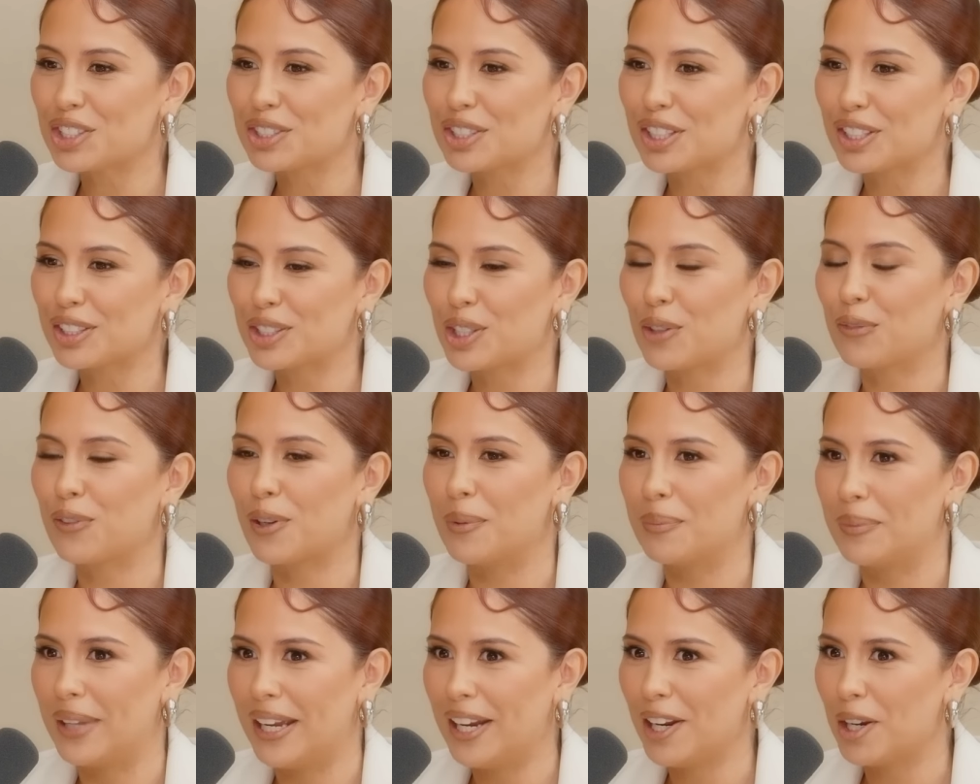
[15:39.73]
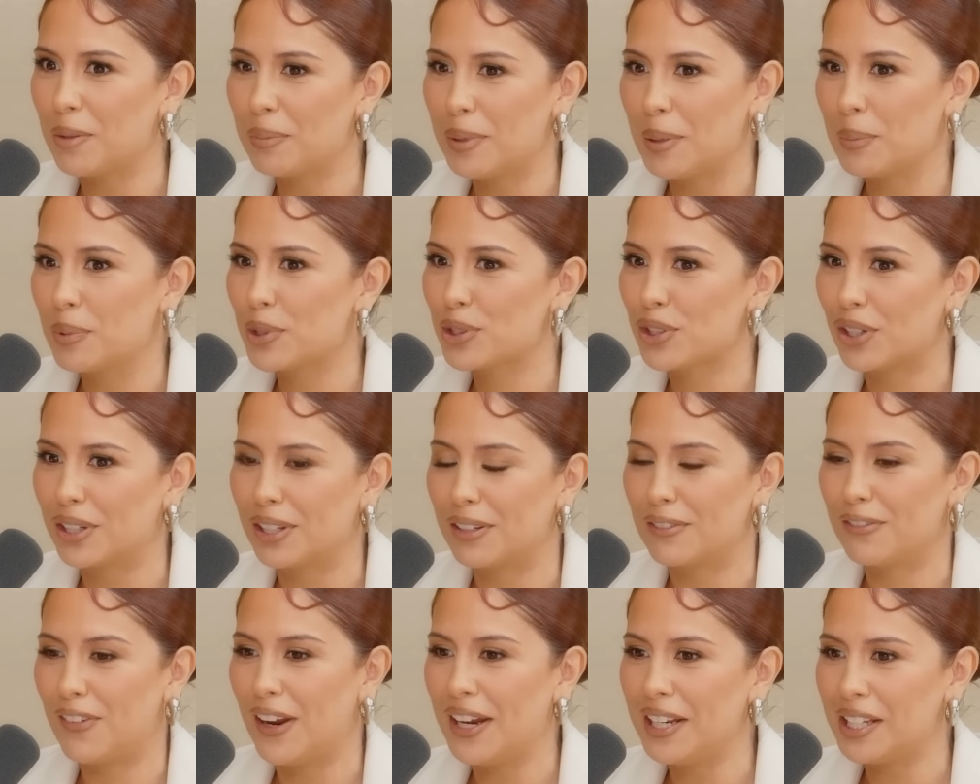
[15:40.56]
so from there, people
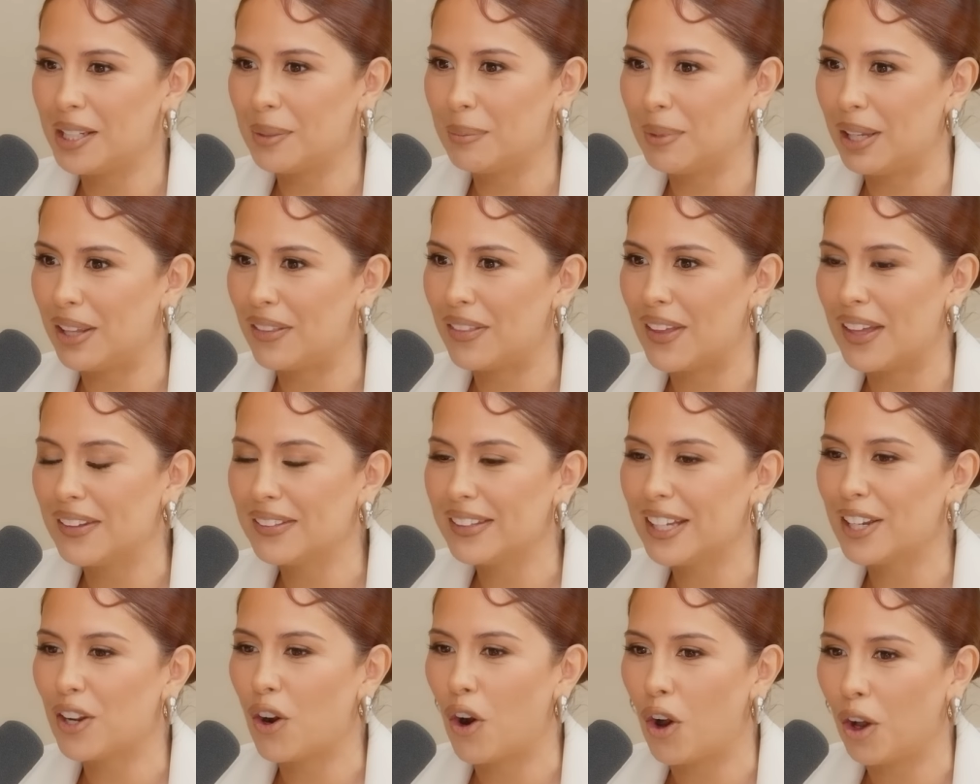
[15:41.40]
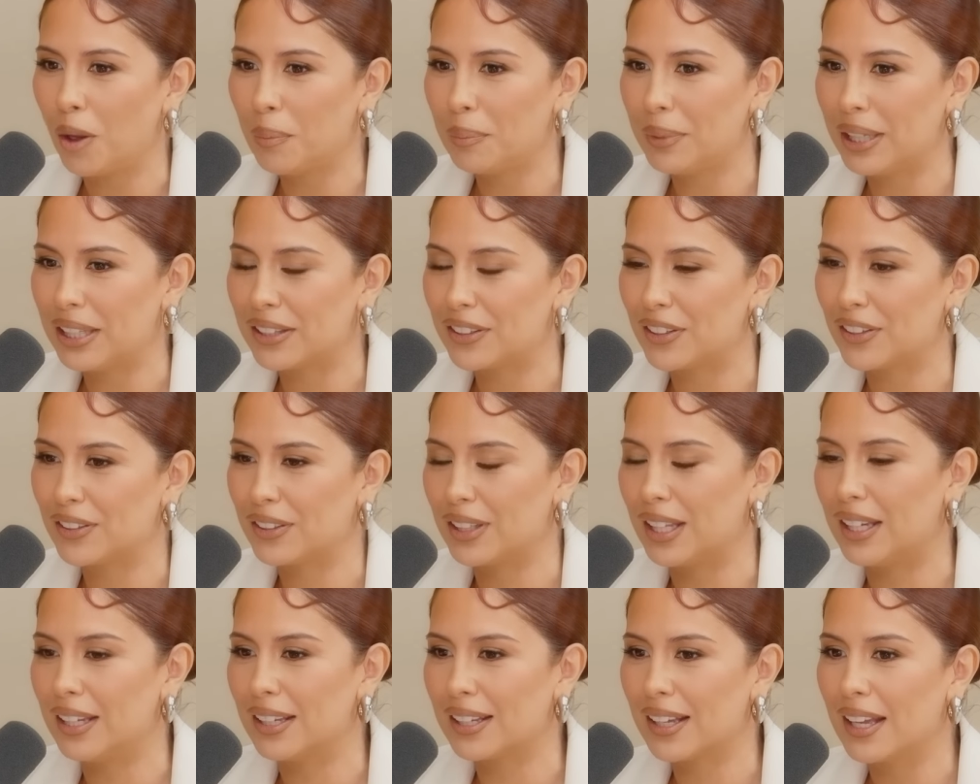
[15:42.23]
started finding me. Then they call me and they're
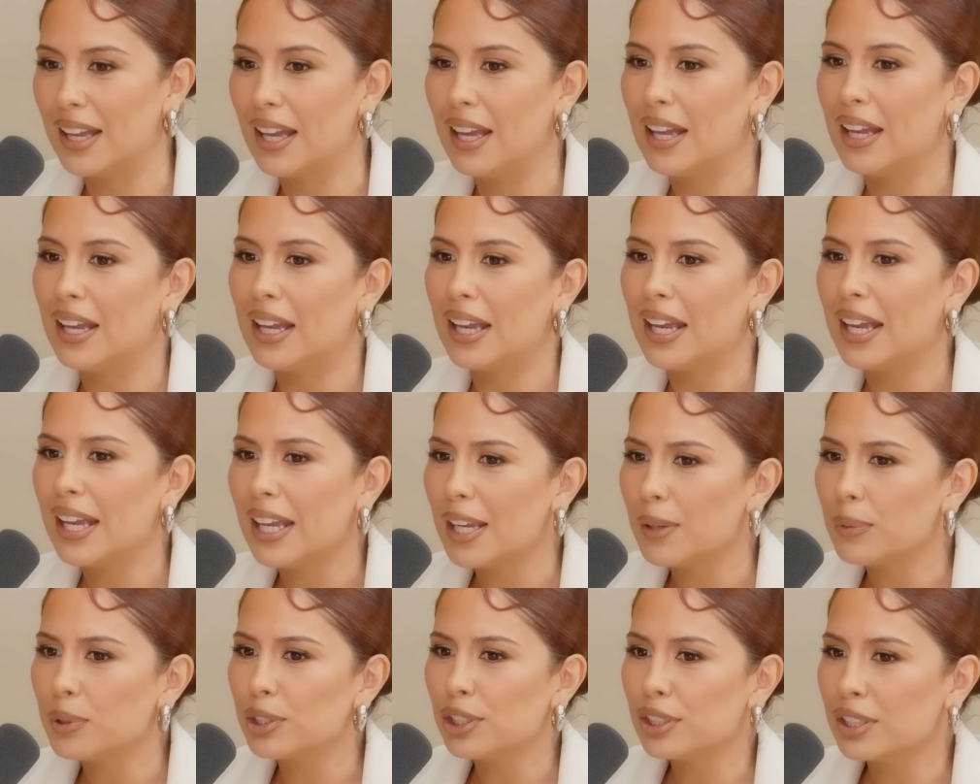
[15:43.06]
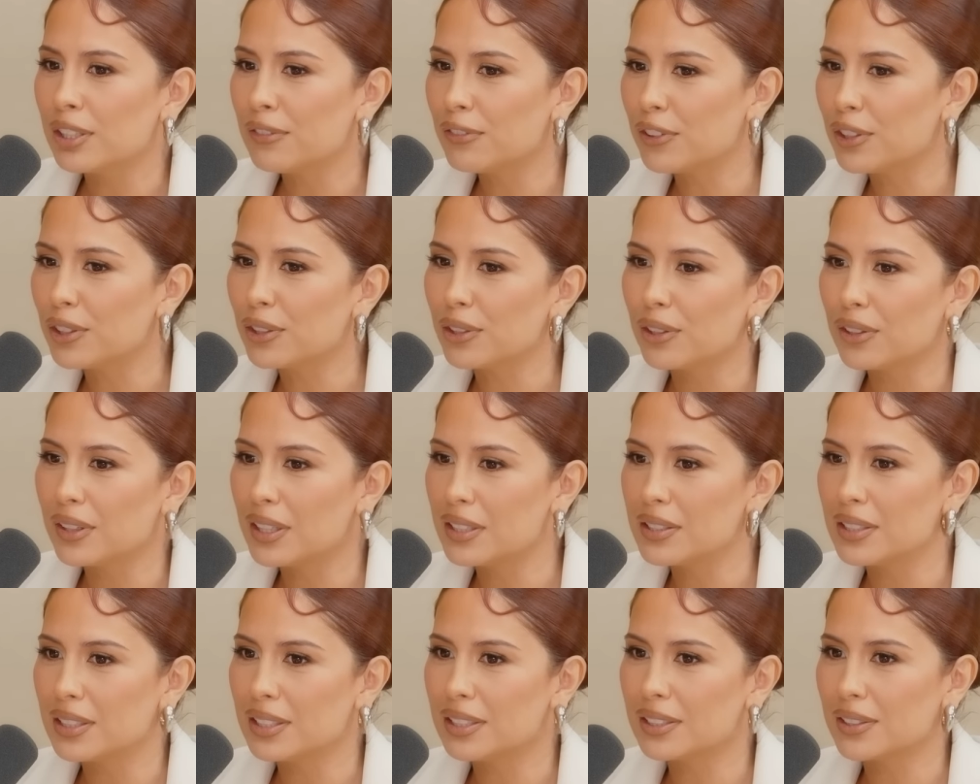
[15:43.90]
like, hey, we're looking for the girl
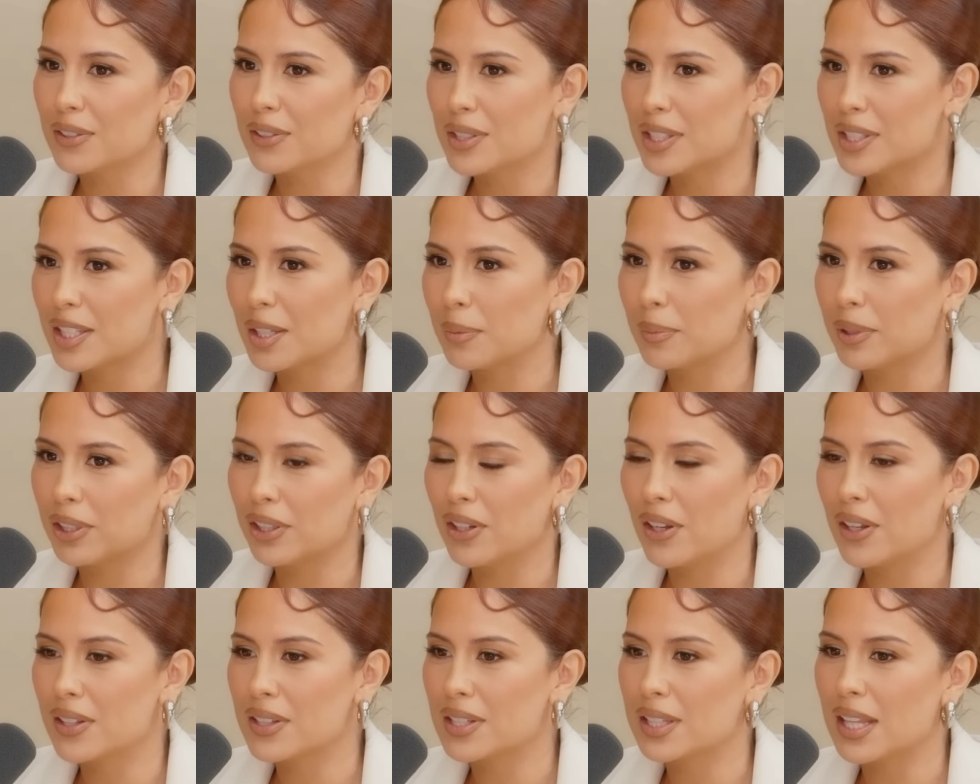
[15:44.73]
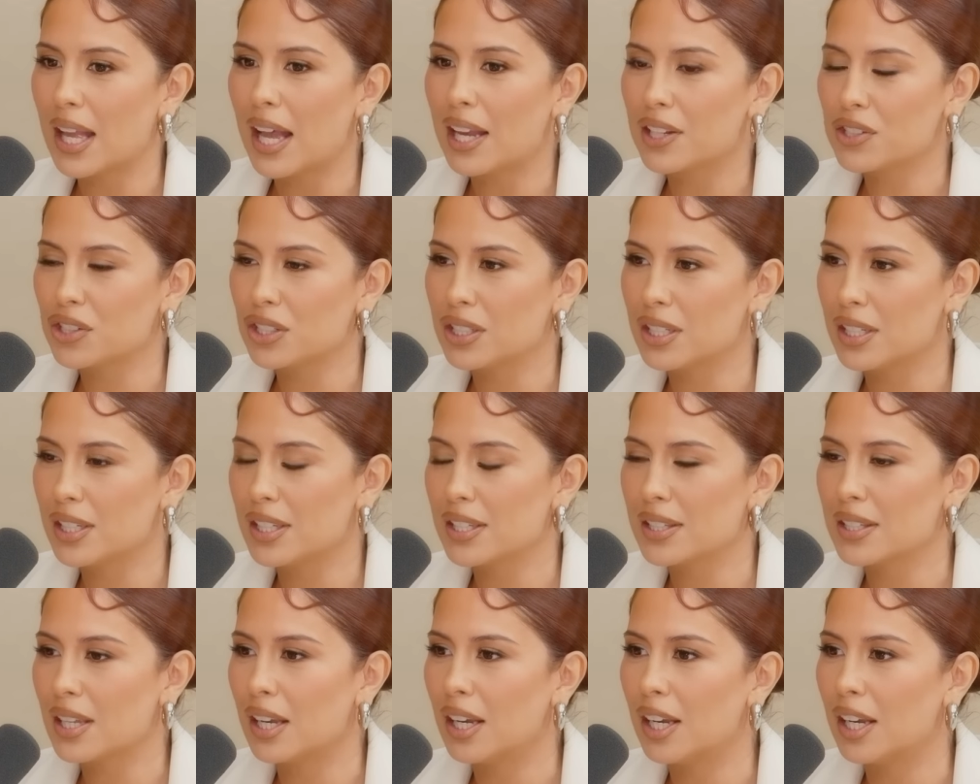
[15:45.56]
that did Christina Milian's lashes.